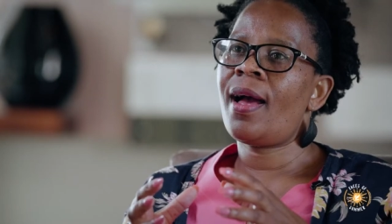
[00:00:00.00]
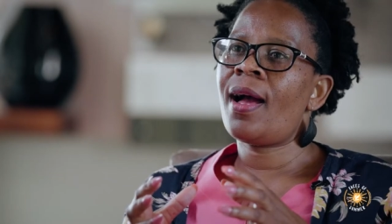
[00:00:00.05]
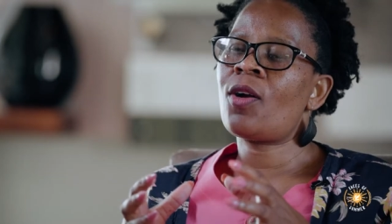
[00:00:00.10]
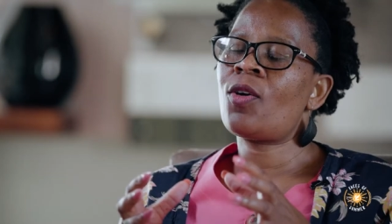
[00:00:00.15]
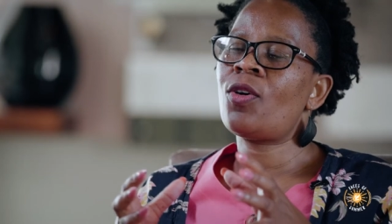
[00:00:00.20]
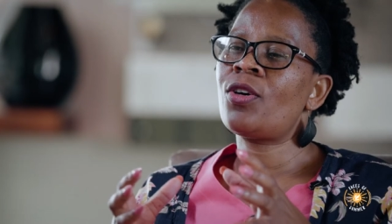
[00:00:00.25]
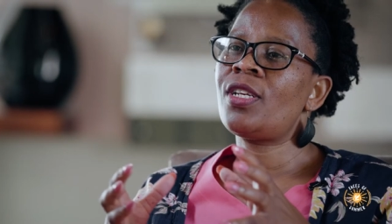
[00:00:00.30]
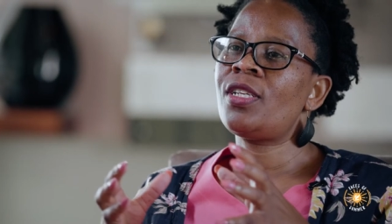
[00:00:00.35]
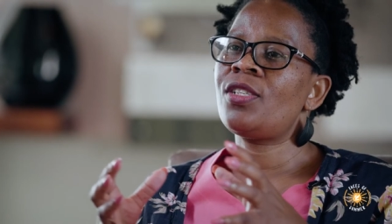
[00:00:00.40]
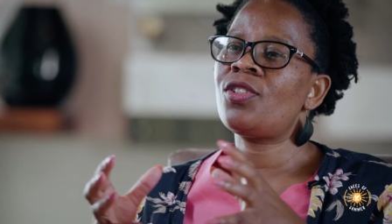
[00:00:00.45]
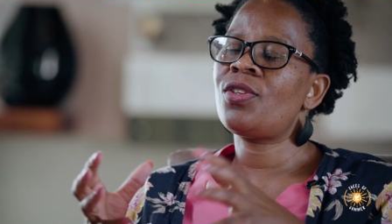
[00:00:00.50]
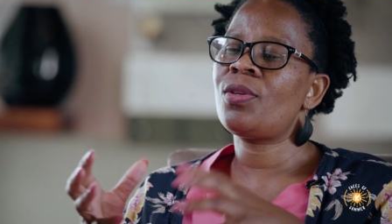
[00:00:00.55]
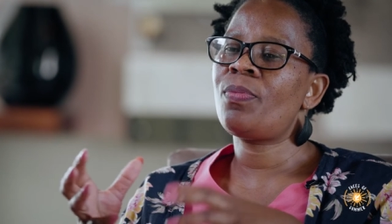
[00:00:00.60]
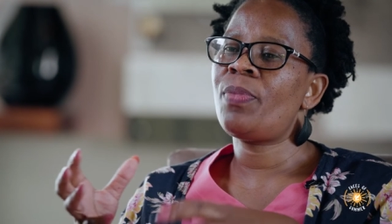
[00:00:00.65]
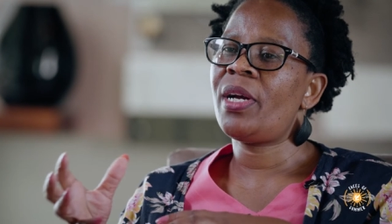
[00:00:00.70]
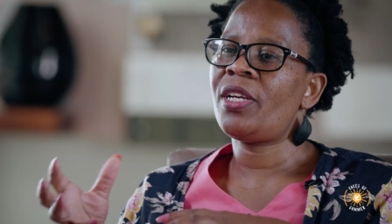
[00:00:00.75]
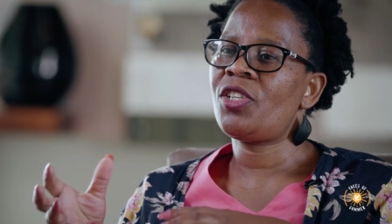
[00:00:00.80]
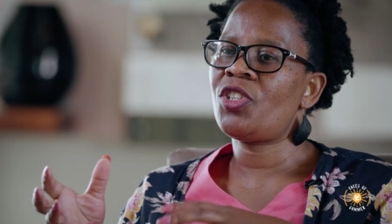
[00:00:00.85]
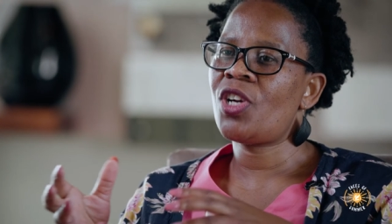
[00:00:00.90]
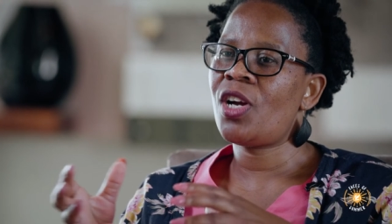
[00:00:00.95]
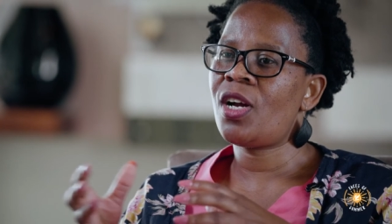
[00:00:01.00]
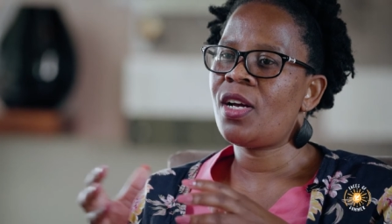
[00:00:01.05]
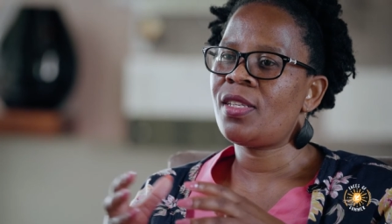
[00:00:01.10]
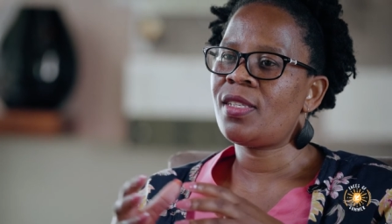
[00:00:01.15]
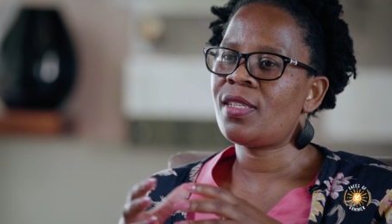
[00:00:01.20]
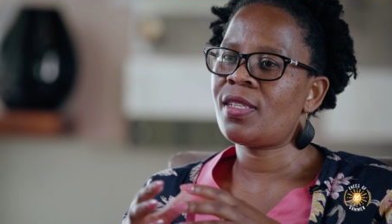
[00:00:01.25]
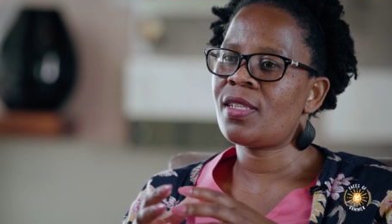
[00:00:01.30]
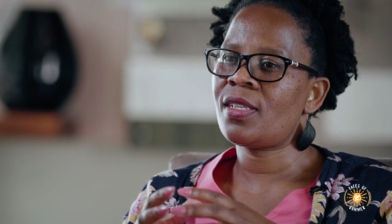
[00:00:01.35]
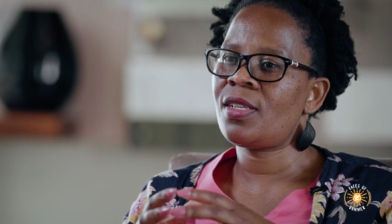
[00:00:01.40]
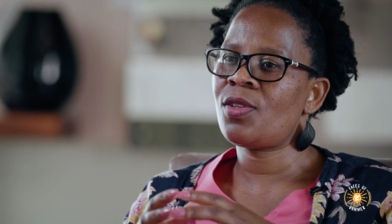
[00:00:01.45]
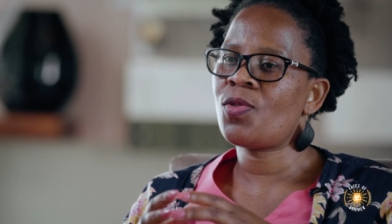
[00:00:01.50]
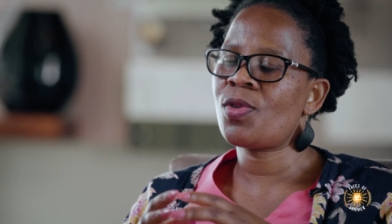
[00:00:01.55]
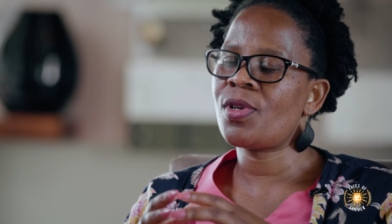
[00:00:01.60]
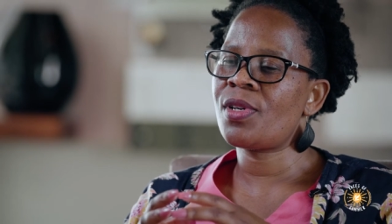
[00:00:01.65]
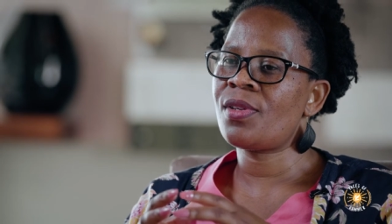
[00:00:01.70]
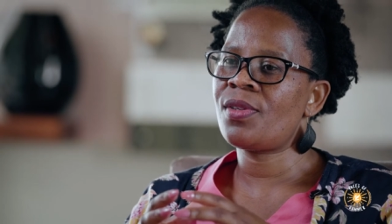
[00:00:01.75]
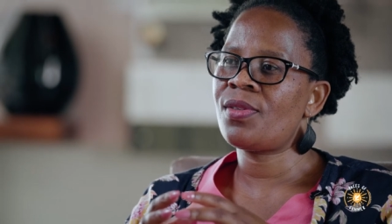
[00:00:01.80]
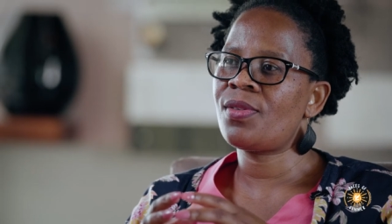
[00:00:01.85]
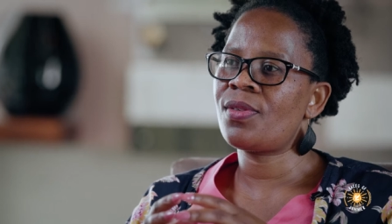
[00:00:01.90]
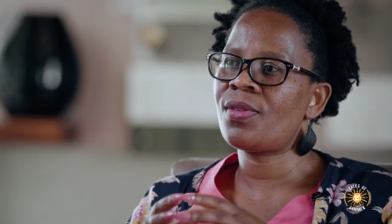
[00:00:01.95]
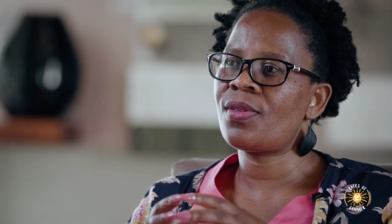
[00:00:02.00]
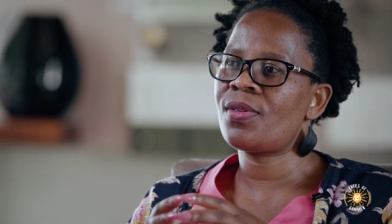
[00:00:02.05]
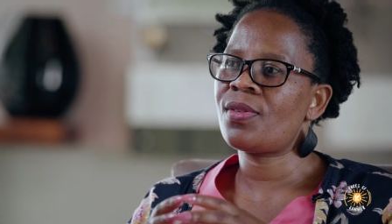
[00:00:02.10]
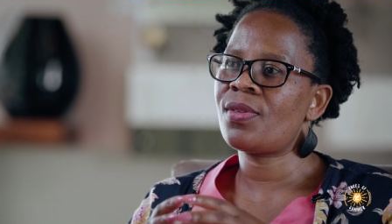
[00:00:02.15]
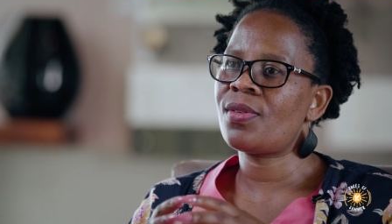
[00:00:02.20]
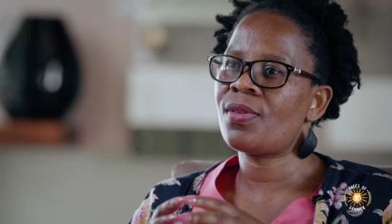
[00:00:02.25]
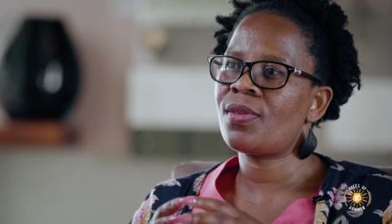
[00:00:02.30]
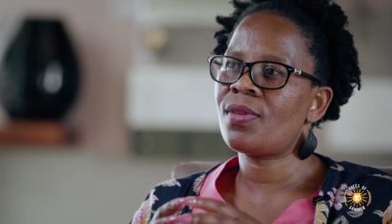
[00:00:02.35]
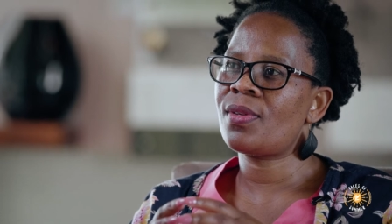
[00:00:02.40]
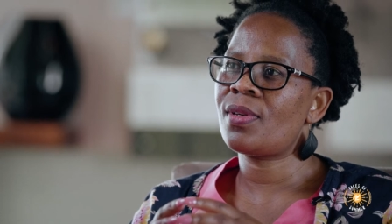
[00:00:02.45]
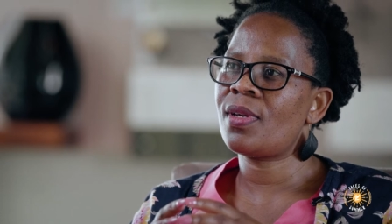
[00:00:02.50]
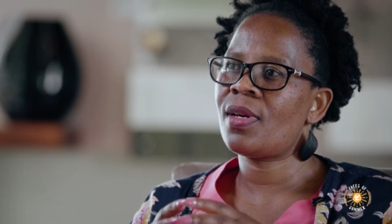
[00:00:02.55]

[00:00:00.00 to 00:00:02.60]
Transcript: I got into it by chance. It was